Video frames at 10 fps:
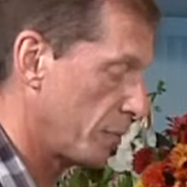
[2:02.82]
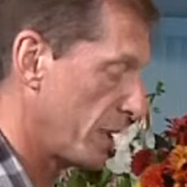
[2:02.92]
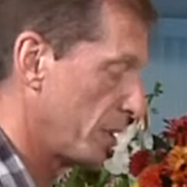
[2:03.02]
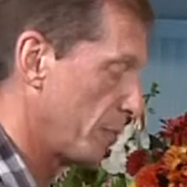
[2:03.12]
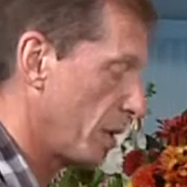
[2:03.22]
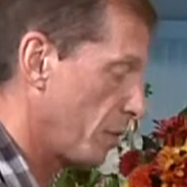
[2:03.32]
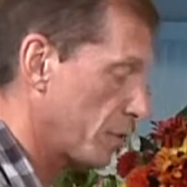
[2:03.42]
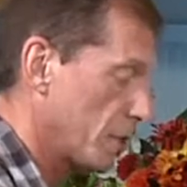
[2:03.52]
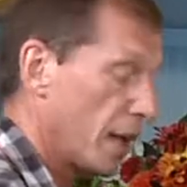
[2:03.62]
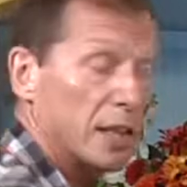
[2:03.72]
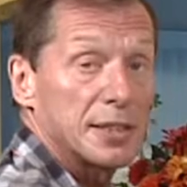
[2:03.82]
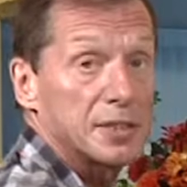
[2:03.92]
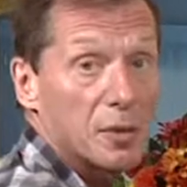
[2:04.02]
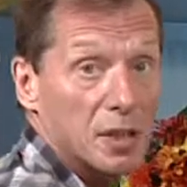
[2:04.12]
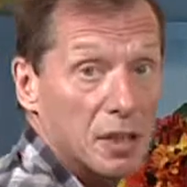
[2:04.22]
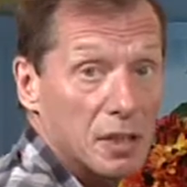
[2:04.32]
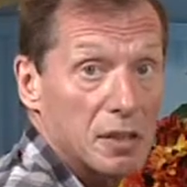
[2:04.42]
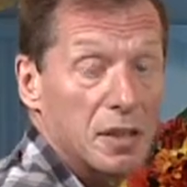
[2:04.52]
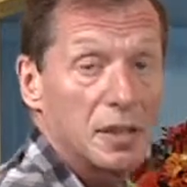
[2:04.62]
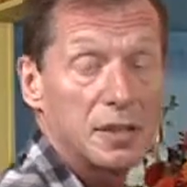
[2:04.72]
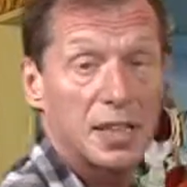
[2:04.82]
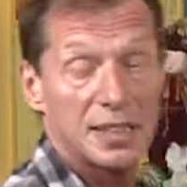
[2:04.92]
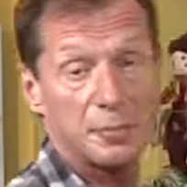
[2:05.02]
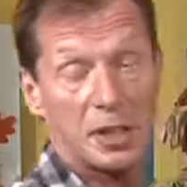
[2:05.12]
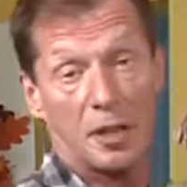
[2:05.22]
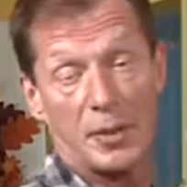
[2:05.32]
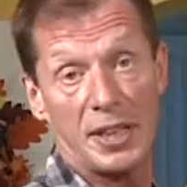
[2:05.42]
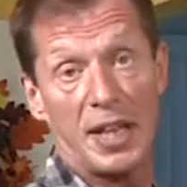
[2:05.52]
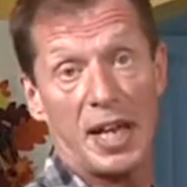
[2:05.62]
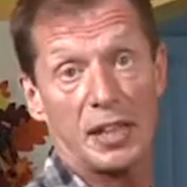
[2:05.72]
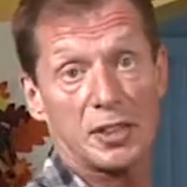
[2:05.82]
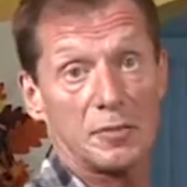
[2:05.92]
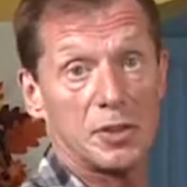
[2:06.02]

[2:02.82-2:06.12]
baking powder and soda does become inactive.